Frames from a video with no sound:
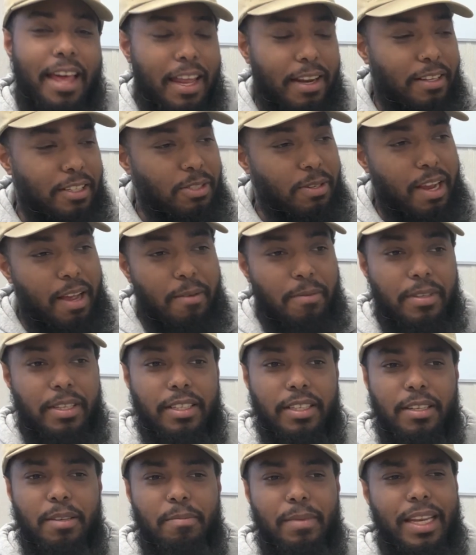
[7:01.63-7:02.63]
of traveling.
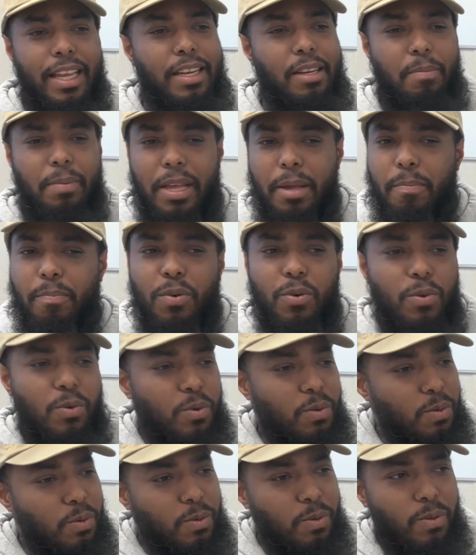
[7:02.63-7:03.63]
I like to play
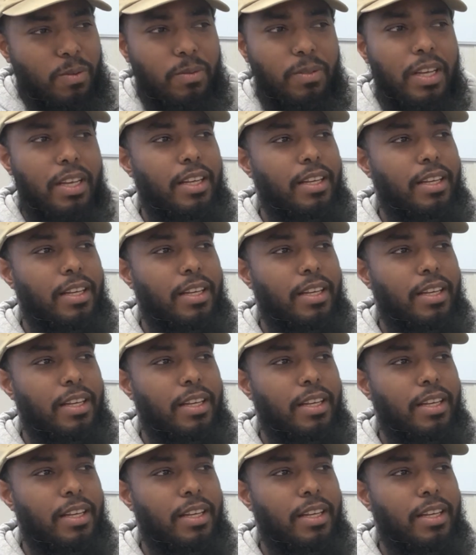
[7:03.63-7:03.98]
pool.